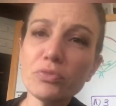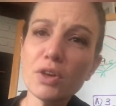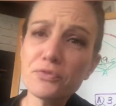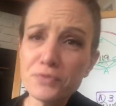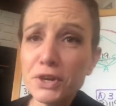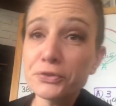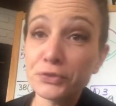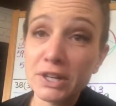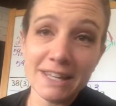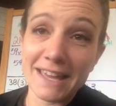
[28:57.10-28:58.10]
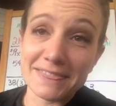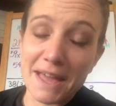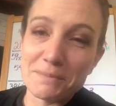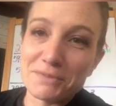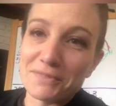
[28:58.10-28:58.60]
feel free to get
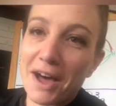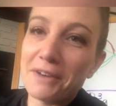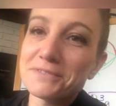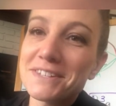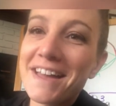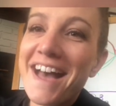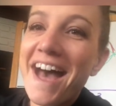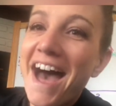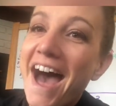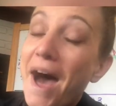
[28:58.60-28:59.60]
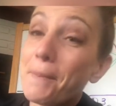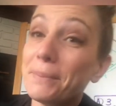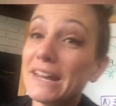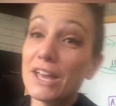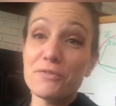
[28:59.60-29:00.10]
them involved.
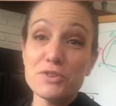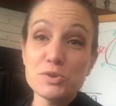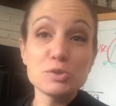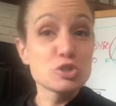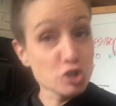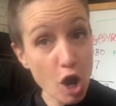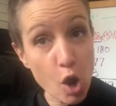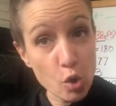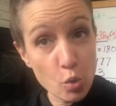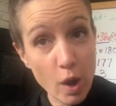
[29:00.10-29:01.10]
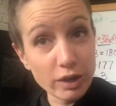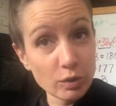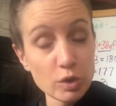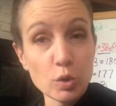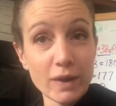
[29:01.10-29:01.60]
But if you don't want to
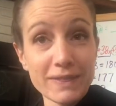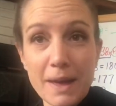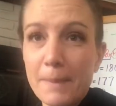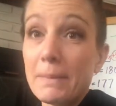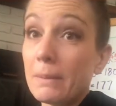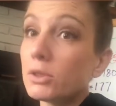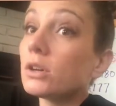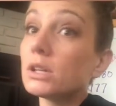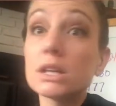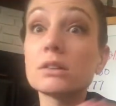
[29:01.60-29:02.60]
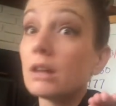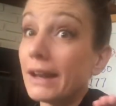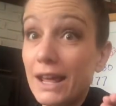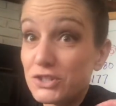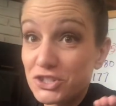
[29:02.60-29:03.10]
annoy them, maybe they're a little on
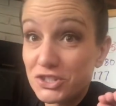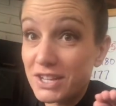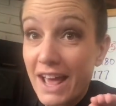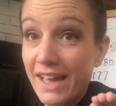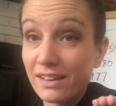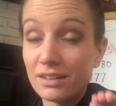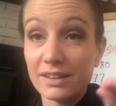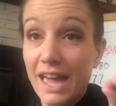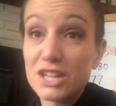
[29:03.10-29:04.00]
edge today, okay?